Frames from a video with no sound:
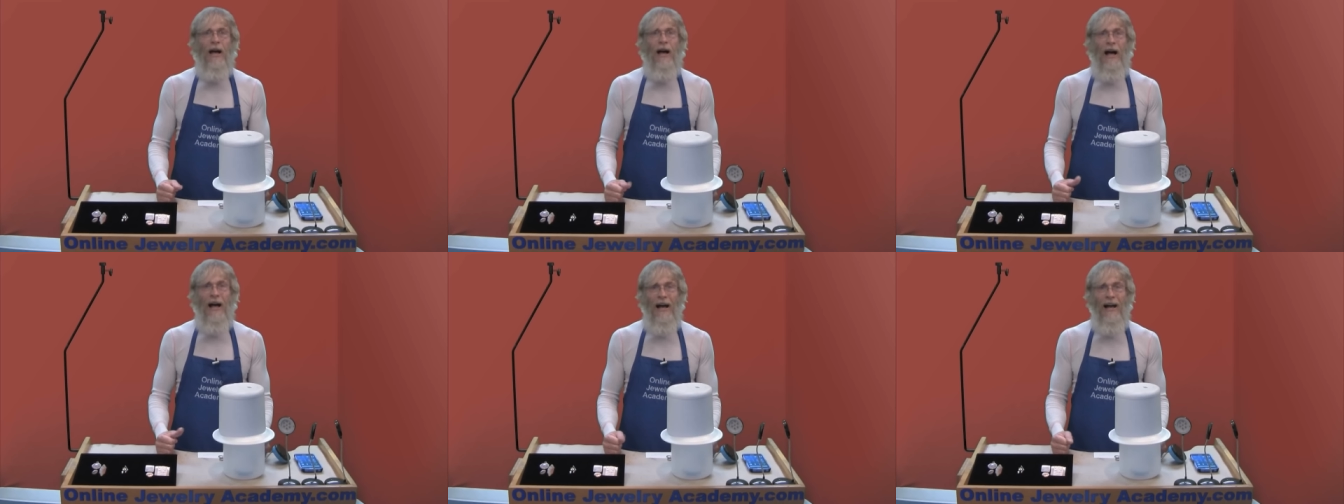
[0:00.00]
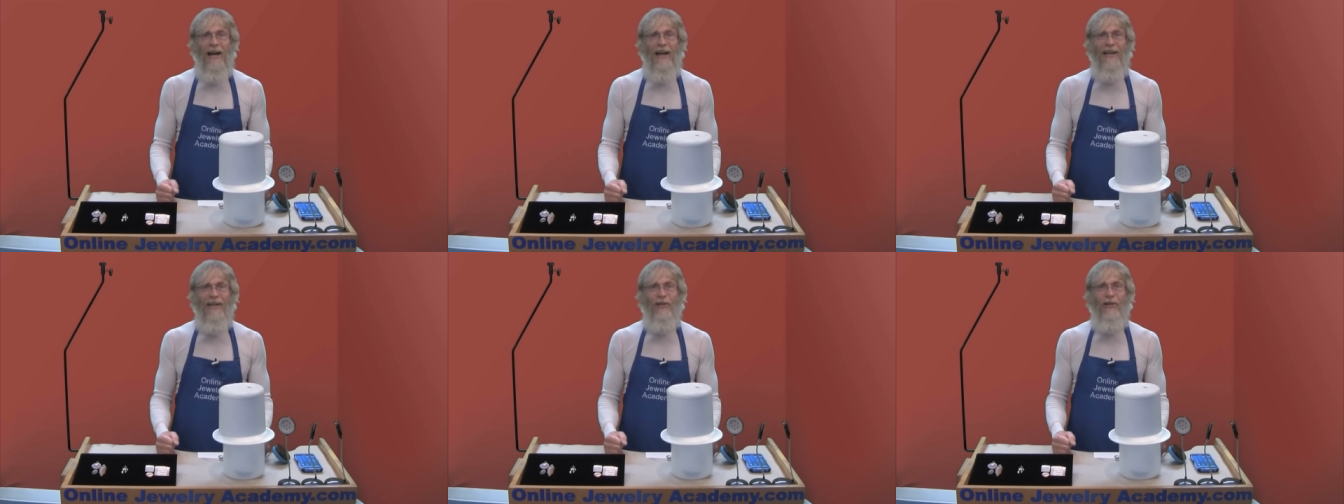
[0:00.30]

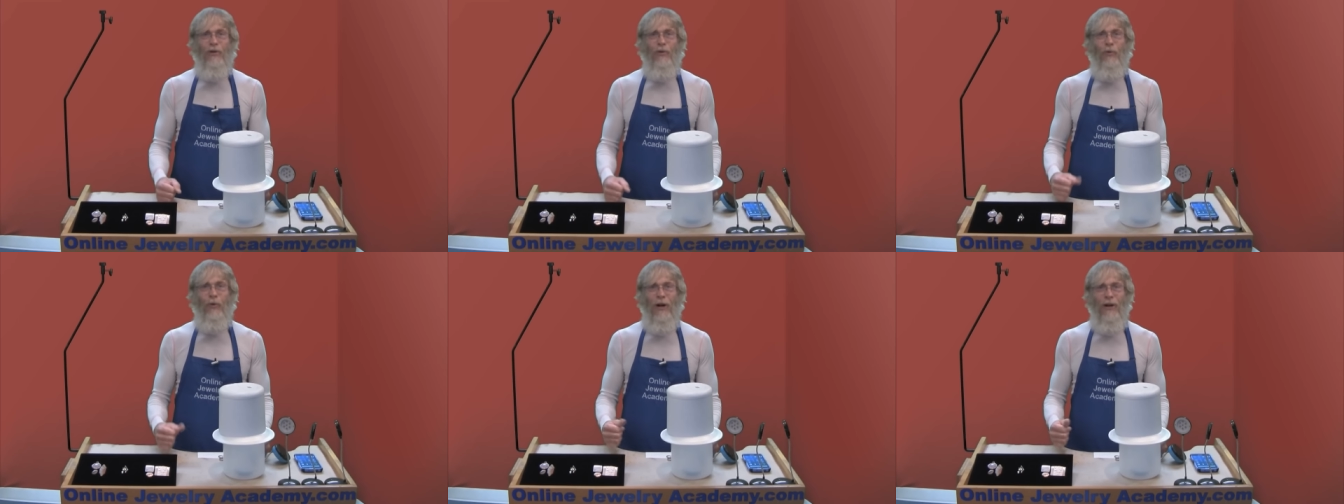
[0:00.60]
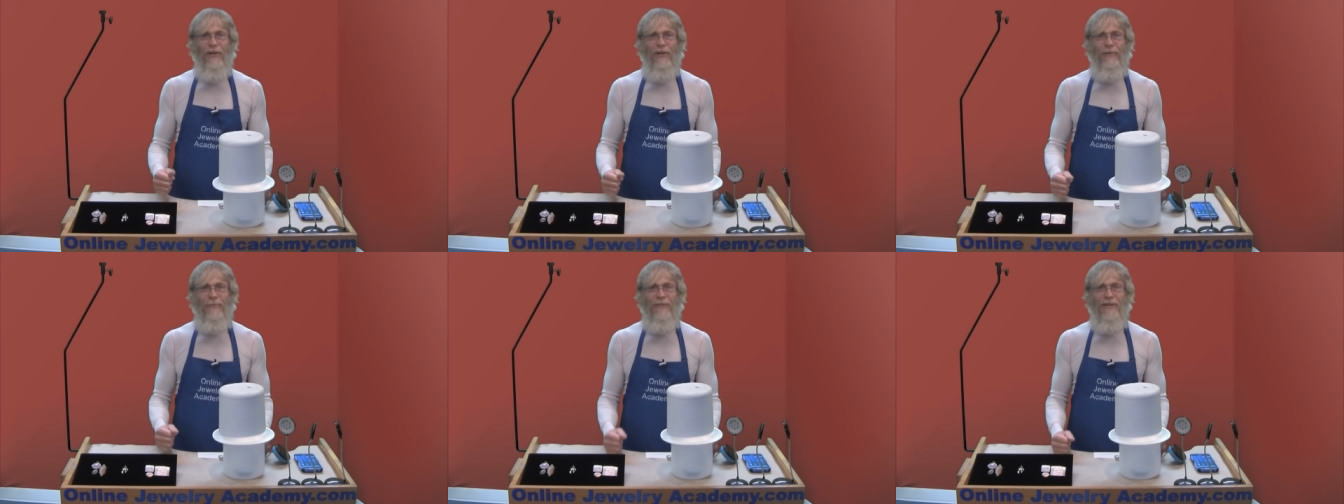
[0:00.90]
Hi,
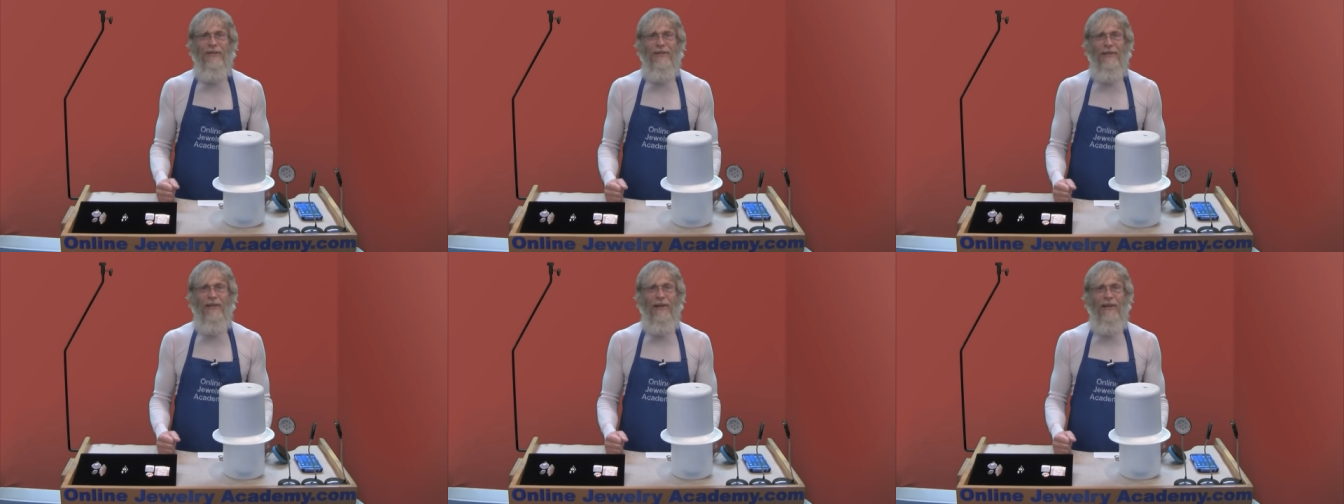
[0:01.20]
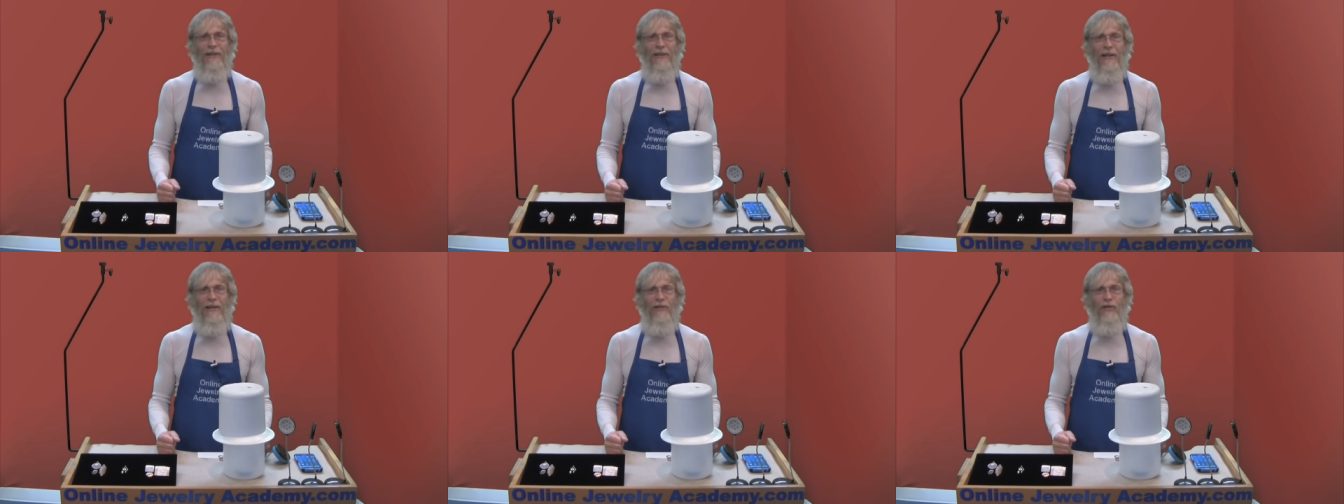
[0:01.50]
welcome to the
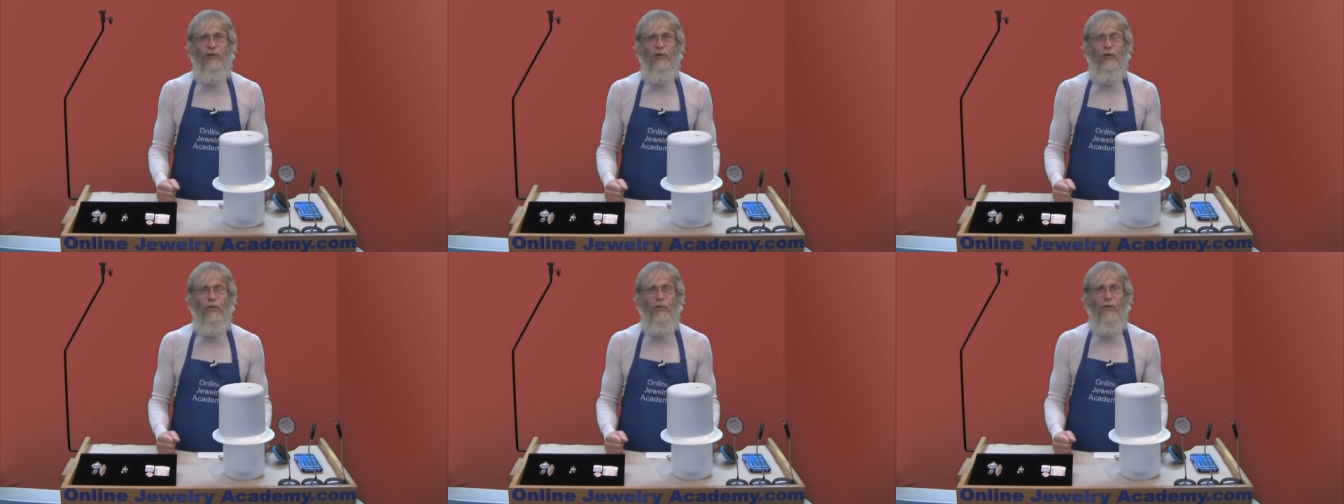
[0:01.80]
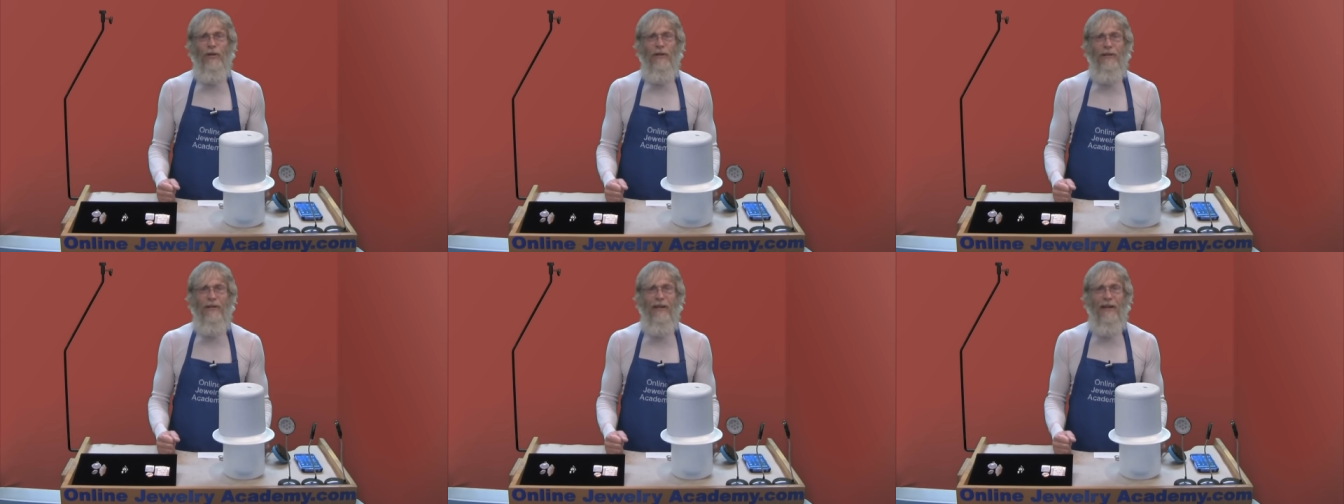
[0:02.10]
Online
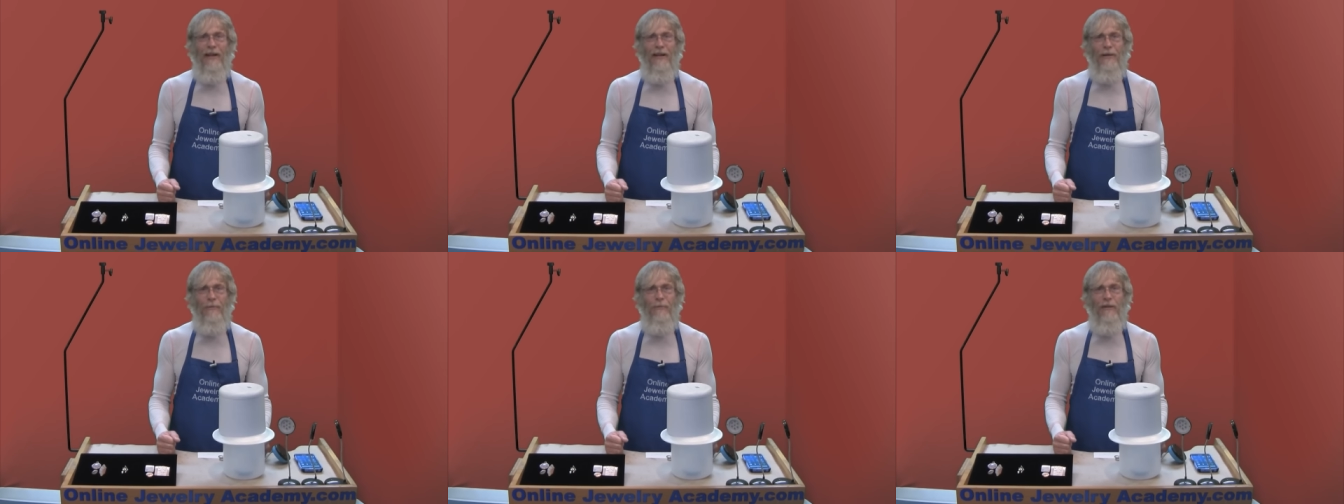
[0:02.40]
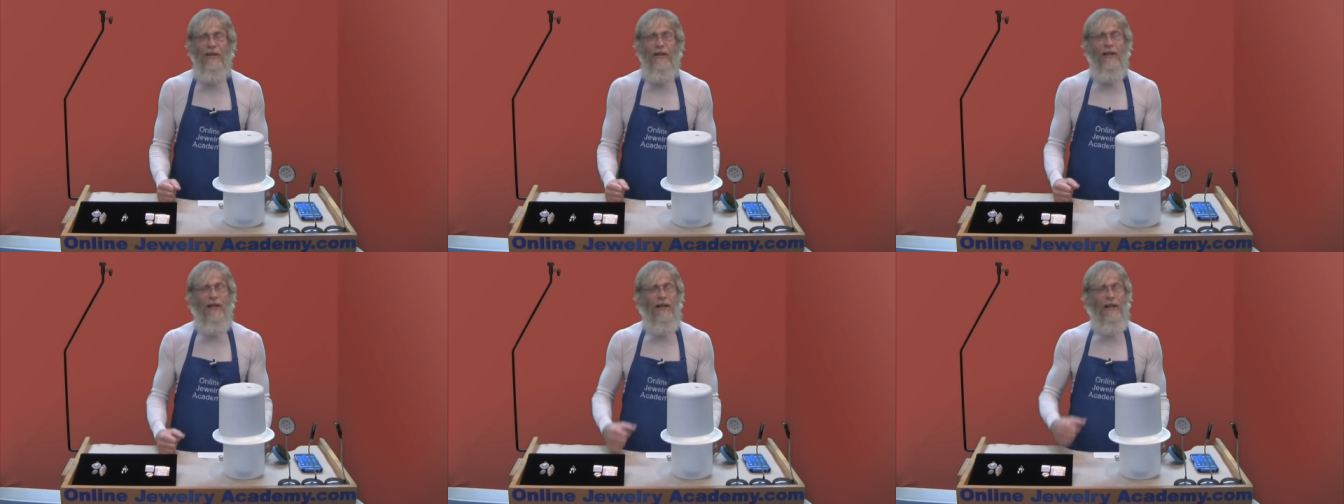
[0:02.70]
Jewelry
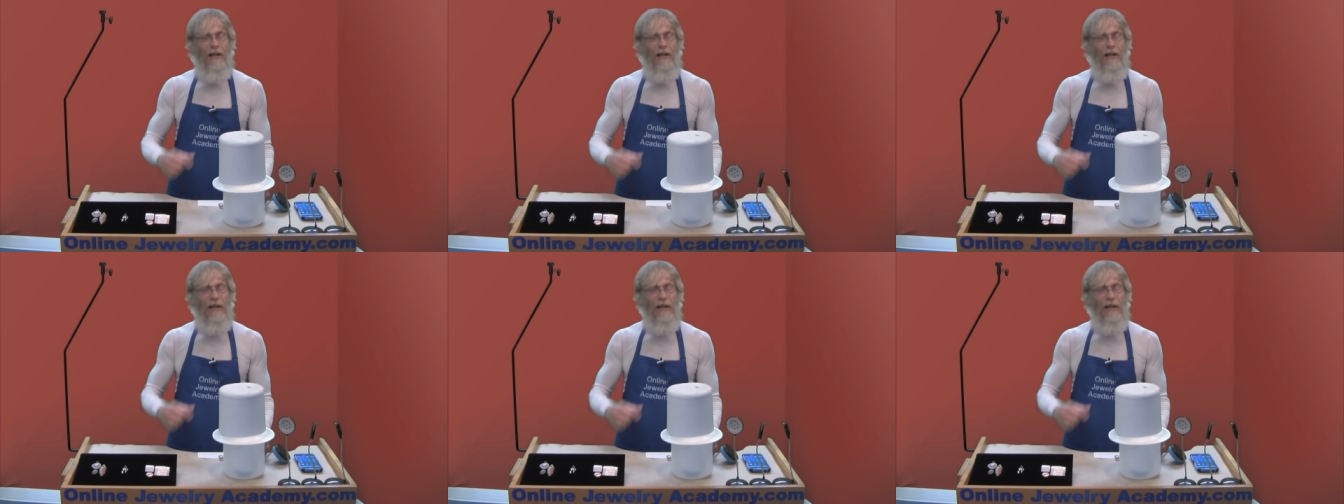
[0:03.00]
Academy.